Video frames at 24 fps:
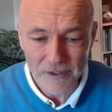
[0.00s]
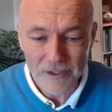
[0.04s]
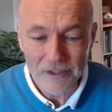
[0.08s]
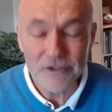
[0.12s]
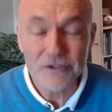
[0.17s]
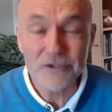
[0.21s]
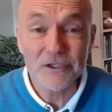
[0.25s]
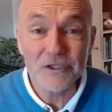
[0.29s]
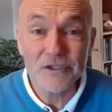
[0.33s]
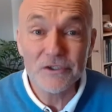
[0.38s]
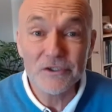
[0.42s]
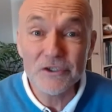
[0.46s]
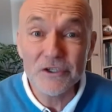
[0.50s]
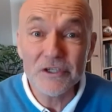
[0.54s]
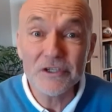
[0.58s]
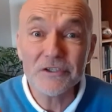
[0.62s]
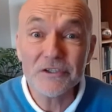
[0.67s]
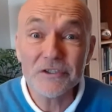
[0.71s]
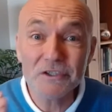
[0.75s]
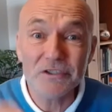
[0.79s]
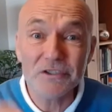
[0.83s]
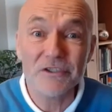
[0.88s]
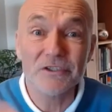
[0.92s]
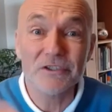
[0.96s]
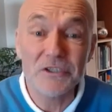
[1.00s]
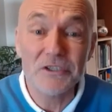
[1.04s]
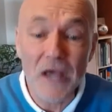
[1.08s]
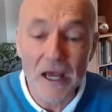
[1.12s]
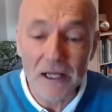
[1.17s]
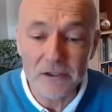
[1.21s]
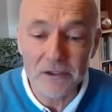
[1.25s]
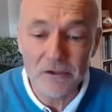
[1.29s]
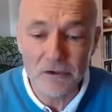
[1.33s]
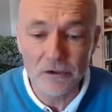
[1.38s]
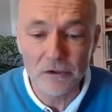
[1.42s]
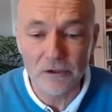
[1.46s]
You see, Jesus is
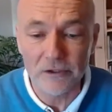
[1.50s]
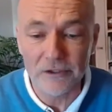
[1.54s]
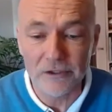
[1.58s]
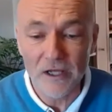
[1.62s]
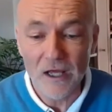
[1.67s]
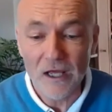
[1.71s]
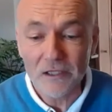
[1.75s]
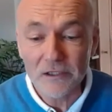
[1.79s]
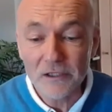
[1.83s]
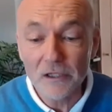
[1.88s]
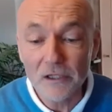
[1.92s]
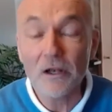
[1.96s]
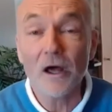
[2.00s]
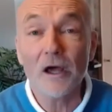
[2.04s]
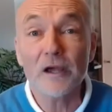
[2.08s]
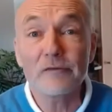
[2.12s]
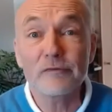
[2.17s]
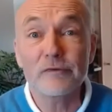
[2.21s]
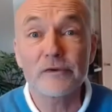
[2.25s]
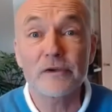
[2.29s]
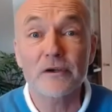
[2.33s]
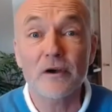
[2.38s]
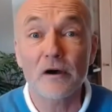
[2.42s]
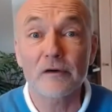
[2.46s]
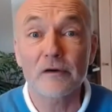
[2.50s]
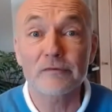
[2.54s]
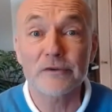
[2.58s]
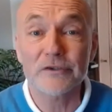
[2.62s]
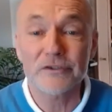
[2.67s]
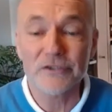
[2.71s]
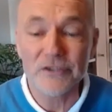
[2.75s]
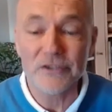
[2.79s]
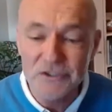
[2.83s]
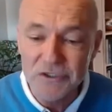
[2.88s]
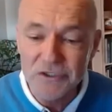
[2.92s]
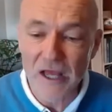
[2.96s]
that good. The life he offers
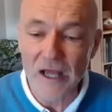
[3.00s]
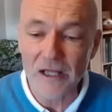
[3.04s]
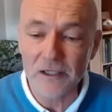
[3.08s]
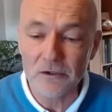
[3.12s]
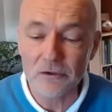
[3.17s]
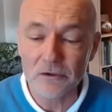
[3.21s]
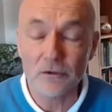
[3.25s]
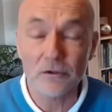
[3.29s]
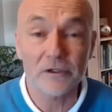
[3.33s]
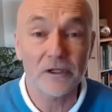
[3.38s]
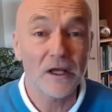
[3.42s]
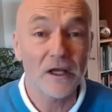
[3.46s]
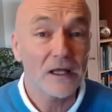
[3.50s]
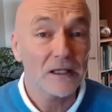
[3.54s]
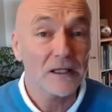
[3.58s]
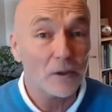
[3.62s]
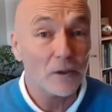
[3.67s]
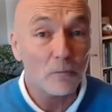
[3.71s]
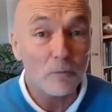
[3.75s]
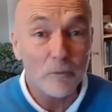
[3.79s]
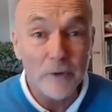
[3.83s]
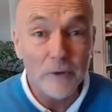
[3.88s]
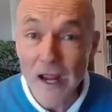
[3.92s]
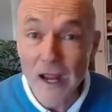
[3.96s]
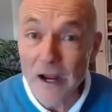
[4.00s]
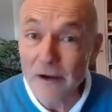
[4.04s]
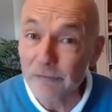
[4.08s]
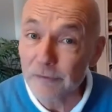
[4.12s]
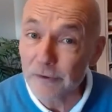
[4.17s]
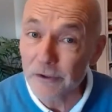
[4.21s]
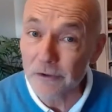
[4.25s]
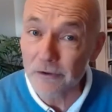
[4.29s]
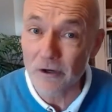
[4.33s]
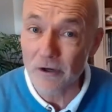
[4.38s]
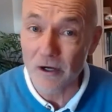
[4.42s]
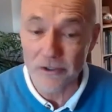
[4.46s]
is that good that whatever
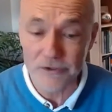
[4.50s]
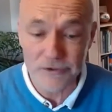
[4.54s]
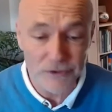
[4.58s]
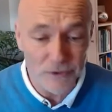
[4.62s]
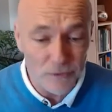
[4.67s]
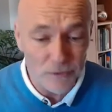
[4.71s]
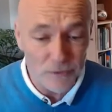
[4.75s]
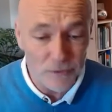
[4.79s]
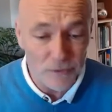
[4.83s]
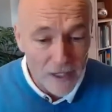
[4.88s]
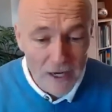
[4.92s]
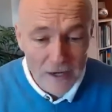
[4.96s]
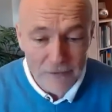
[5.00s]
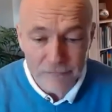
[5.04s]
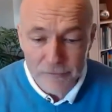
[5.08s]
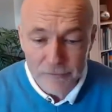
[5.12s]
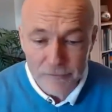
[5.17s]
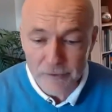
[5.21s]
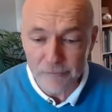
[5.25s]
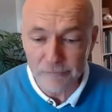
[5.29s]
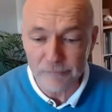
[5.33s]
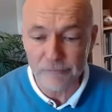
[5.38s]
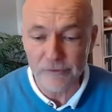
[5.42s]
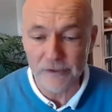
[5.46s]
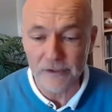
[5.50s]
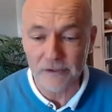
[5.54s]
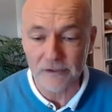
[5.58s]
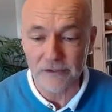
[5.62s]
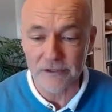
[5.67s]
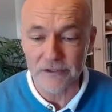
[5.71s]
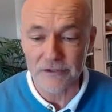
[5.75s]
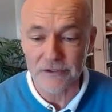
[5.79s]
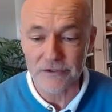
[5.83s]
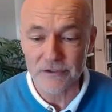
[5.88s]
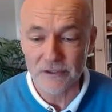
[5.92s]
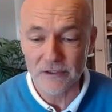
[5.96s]
your ox is, whatever your field
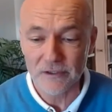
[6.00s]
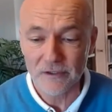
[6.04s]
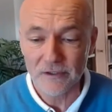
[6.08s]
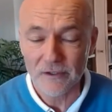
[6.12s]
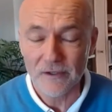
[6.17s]
is,